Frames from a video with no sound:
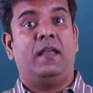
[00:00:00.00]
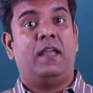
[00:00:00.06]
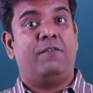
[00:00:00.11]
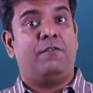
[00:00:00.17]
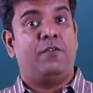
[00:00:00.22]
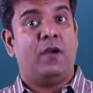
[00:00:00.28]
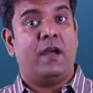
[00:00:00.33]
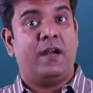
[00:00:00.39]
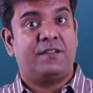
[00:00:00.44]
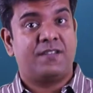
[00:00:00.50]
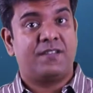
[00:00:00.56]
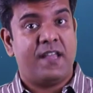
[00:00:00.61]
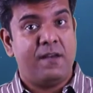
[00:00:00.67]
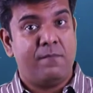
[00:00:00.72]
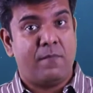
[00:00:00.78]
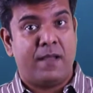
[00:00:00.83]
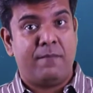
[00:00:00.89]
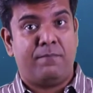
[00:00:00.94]
If you had
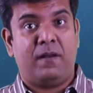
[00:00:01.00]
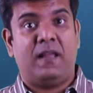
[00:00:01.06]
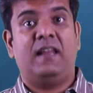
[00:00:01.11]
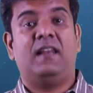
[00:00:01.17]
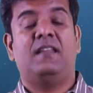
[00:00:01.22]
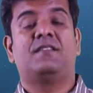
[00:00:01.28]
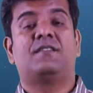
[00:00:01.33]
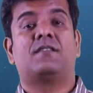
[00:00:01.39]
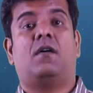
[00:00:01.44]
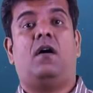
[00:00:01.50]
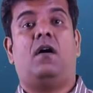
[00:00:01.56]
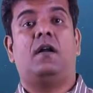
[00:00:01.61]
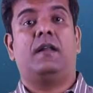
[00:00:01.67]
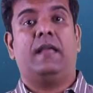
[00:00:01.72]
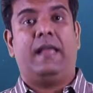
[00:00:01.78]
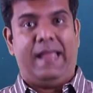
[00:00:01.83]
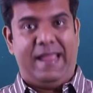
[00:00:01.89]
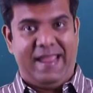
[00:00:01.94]
seen my playlist
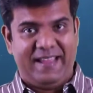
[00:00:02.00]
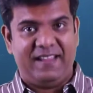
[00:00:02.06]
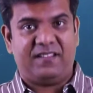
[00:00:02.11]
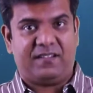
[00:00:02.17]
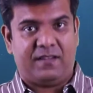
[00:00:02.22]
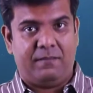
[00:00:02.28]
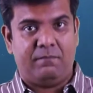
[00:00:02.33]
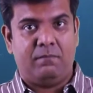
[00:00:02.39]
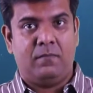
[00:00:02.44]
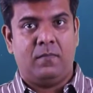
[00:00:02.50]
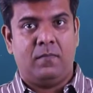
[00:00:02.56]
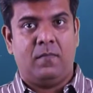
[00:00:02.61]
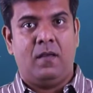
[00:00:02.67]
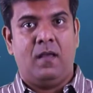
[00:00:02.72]
on ASM,